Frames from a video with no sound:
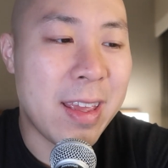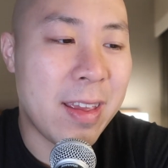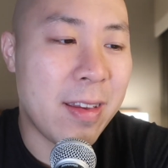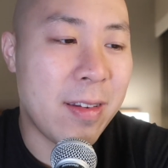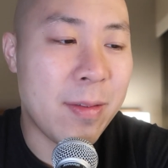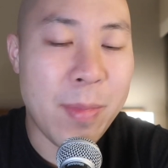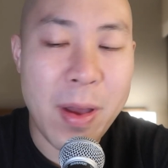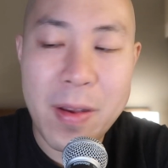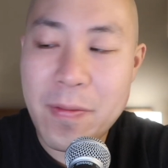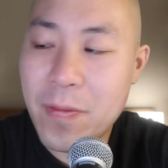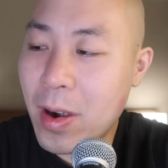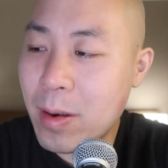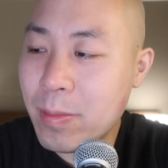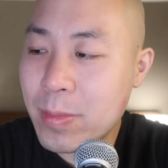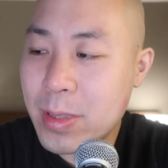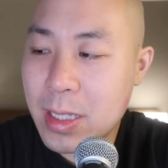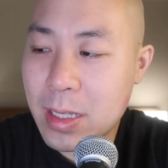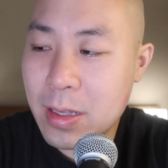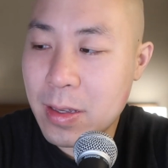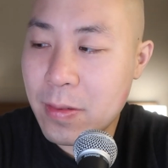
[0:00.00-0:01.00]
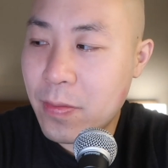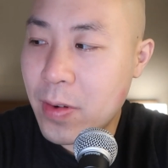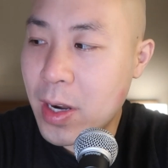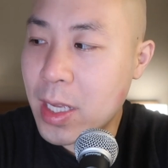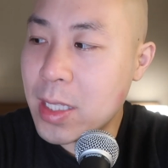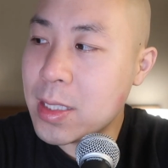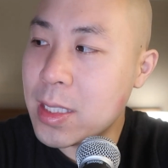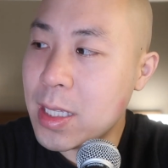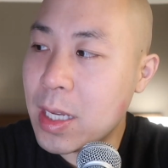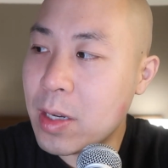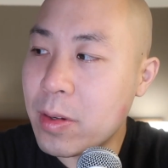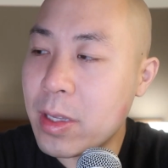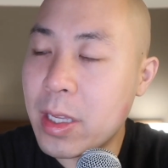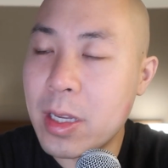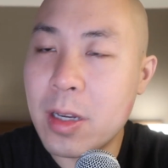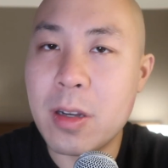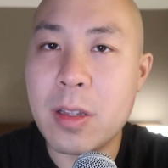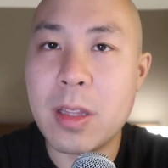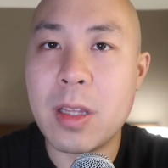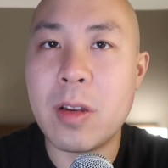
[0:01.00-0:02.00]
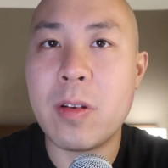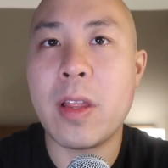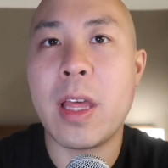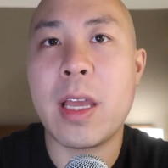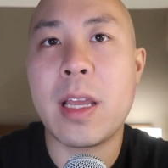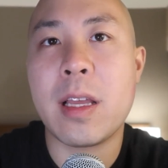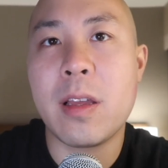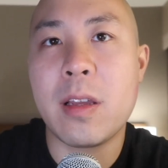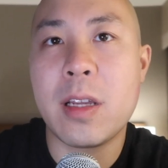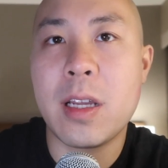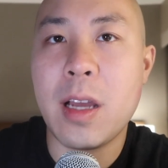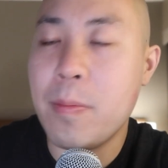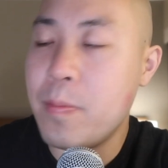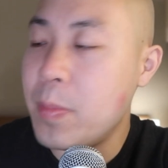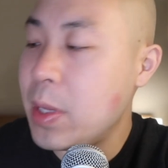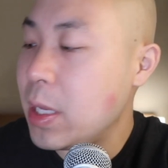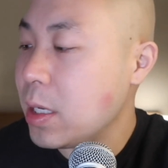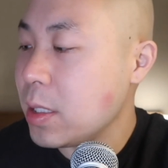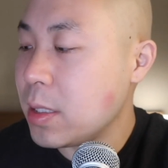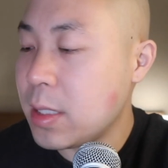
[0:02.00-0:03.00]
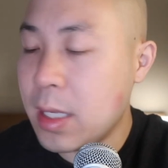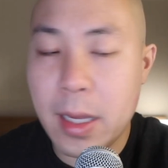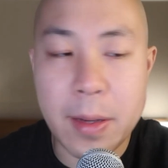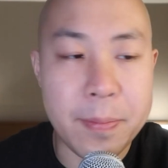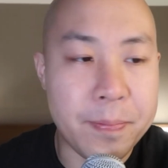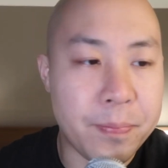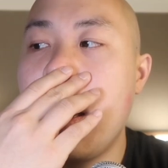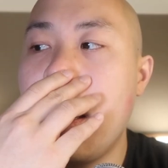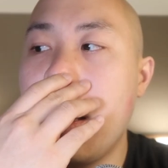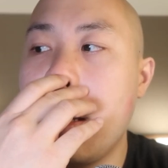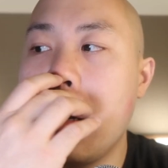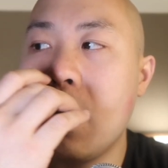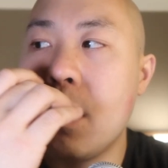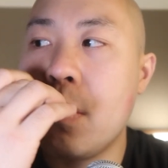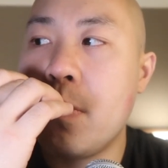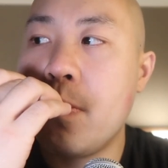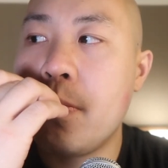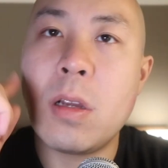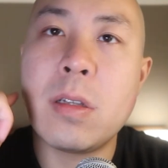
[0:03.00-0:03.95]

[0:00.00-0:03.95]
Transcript: even my pharmacy friends out here they're like come meet us up and